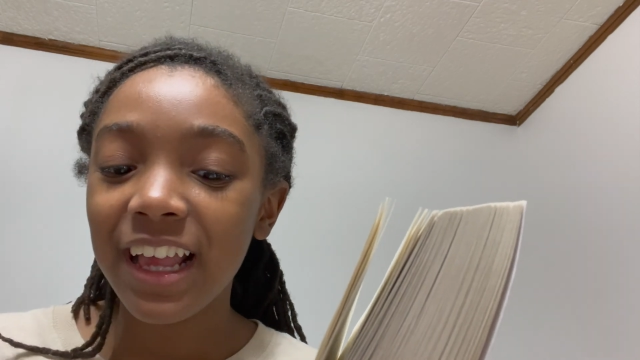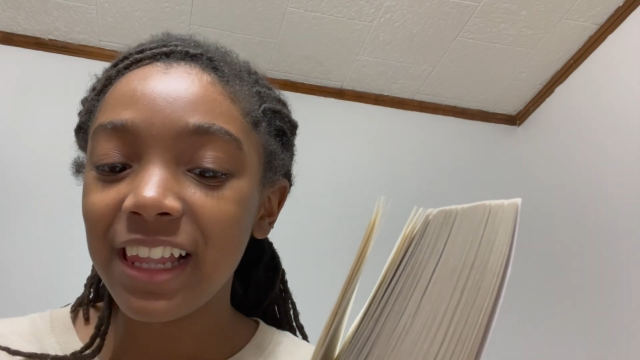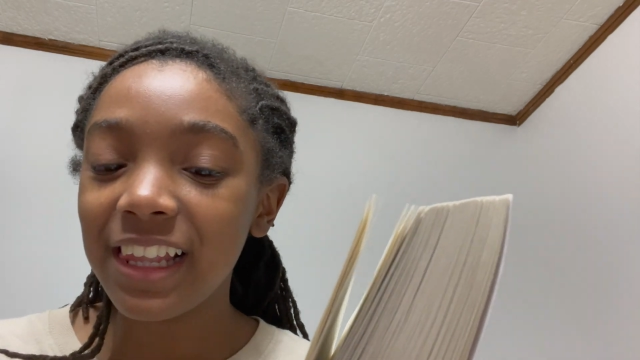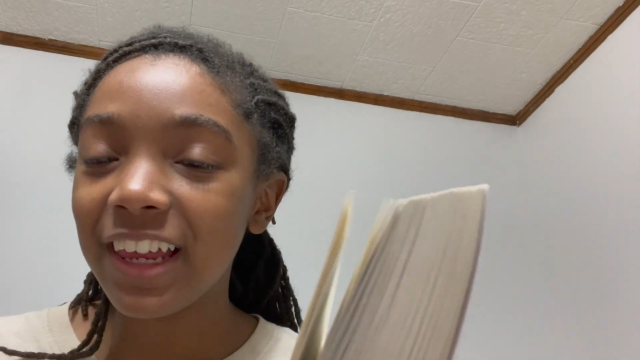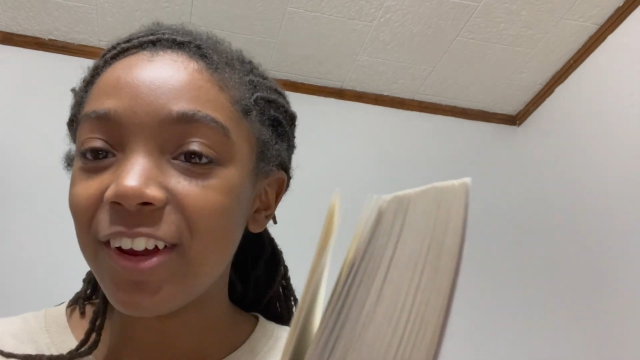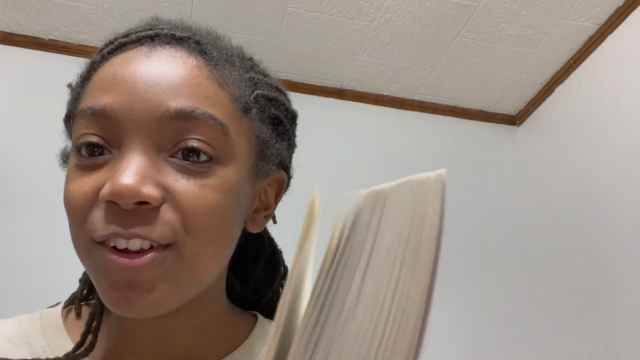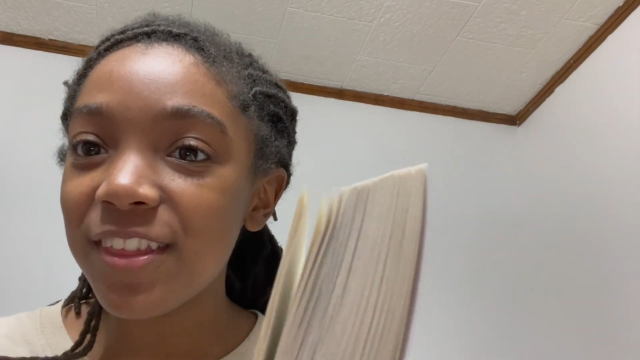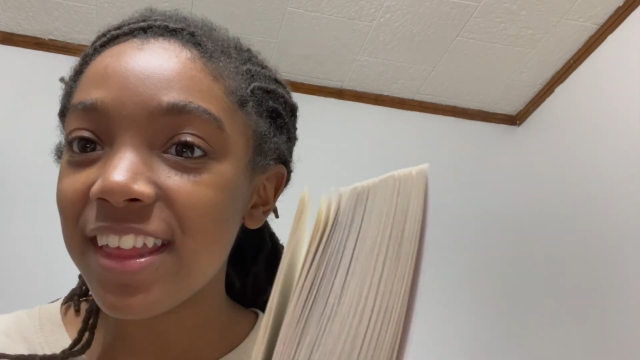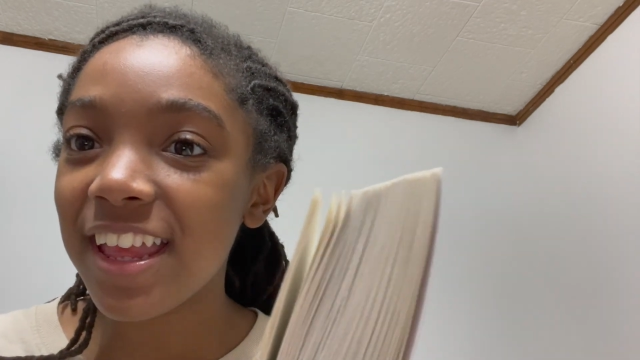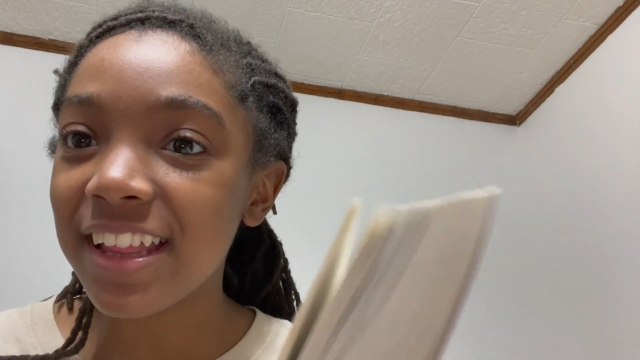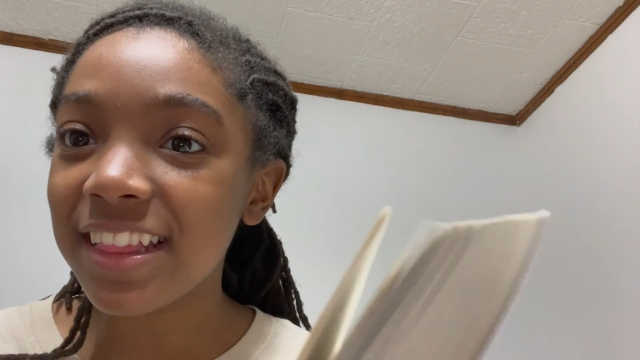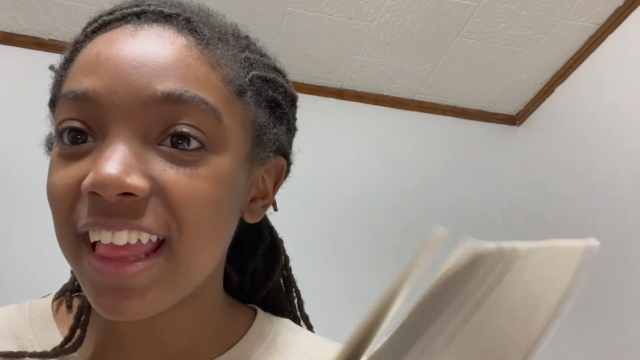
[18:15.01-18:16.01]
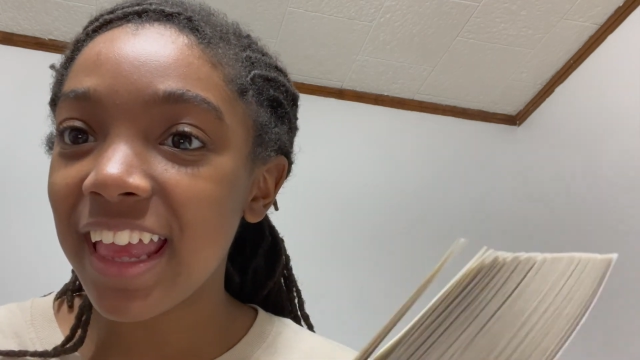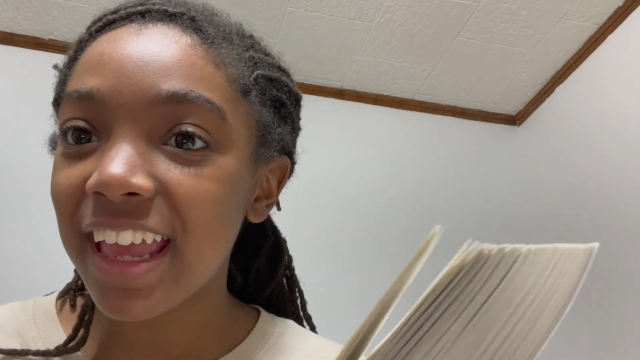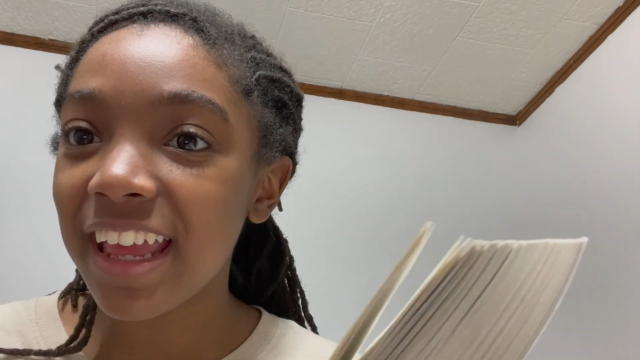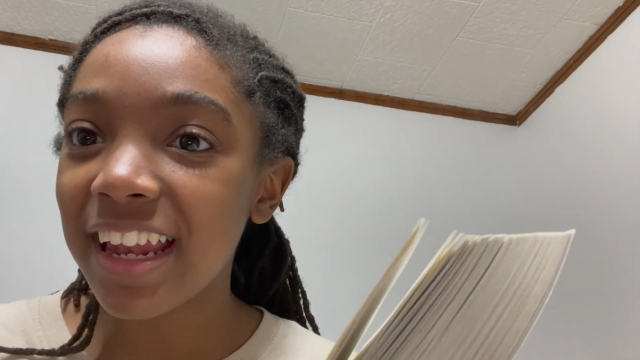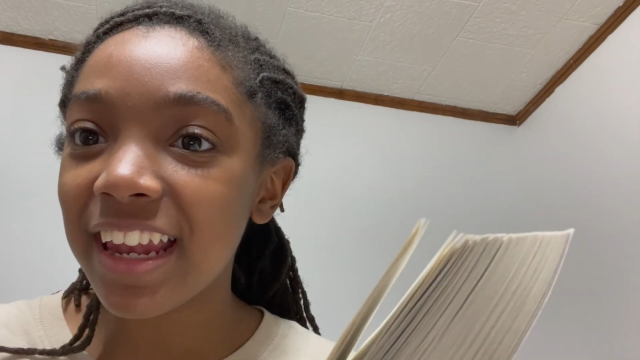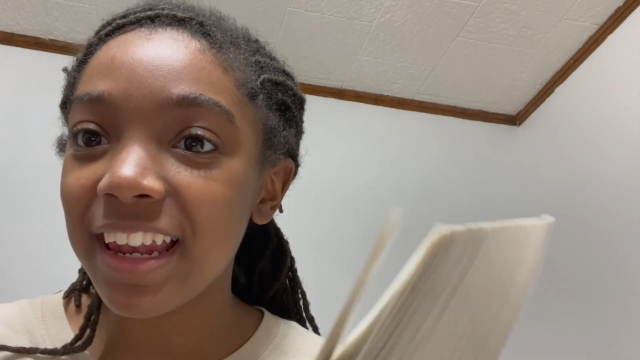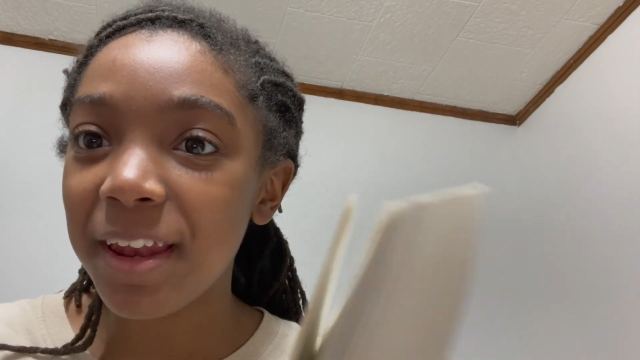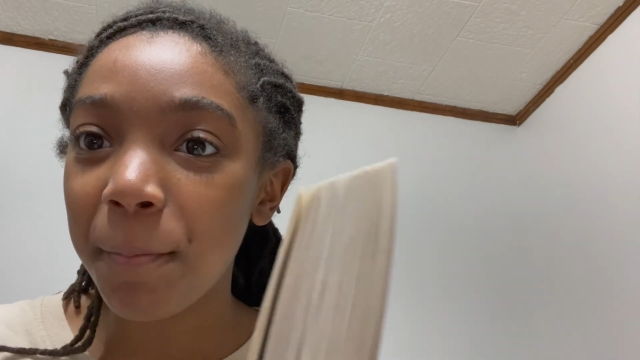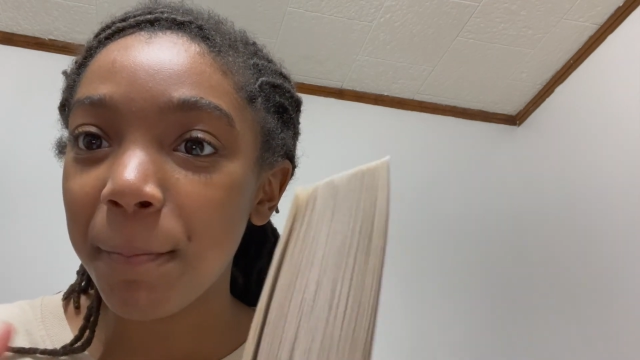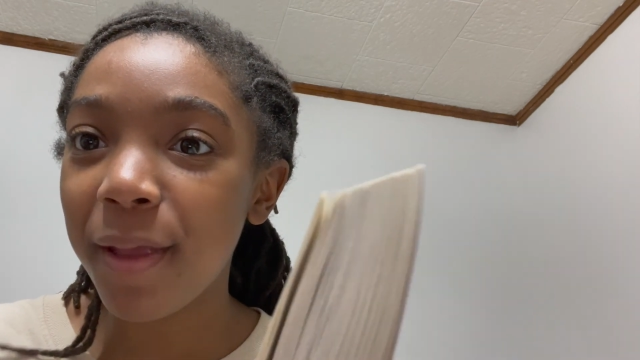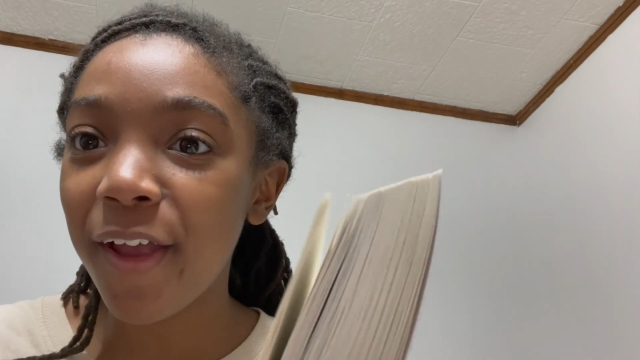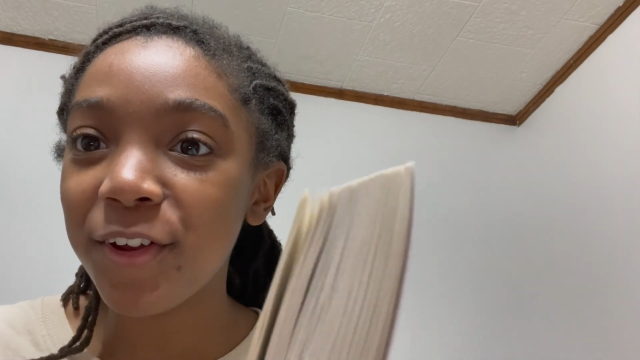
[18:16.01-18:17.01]
Claire said that
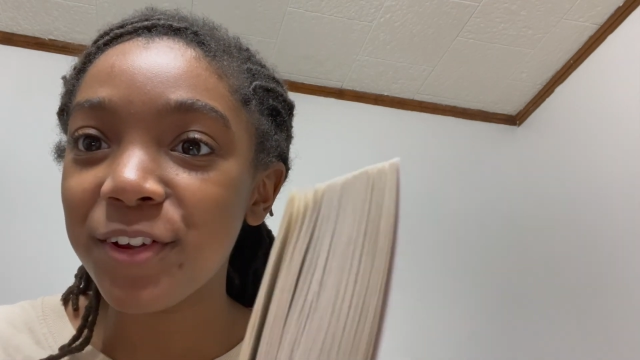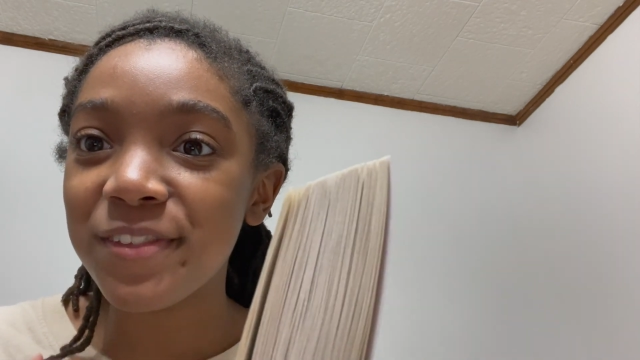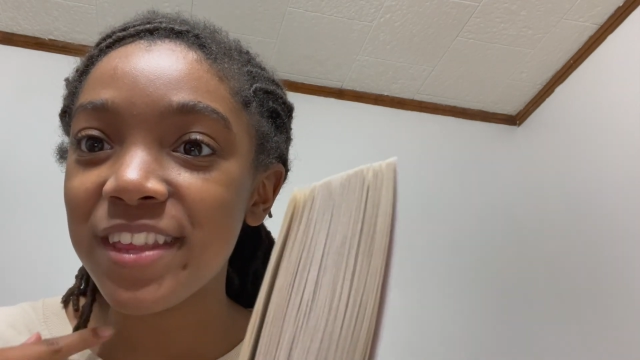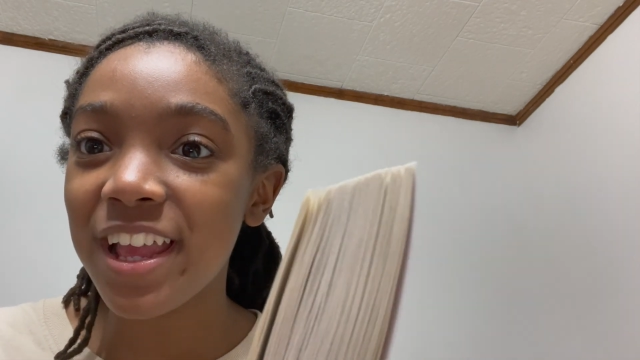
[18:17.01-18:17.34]
Meredith's